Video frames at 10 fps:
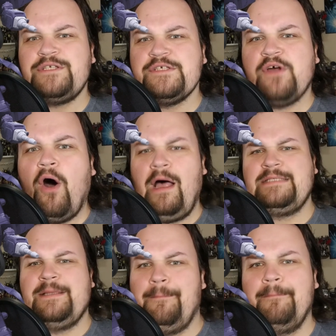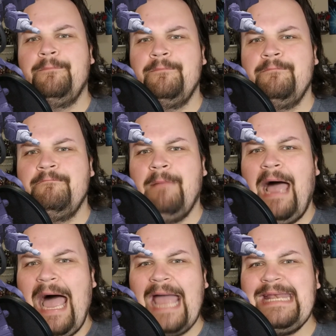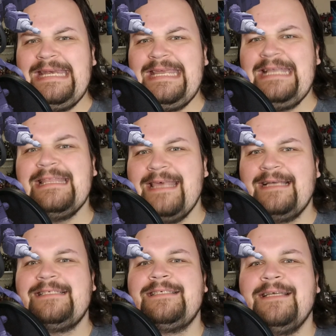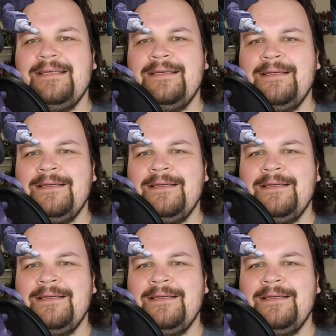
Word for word: which is awesome. I need this.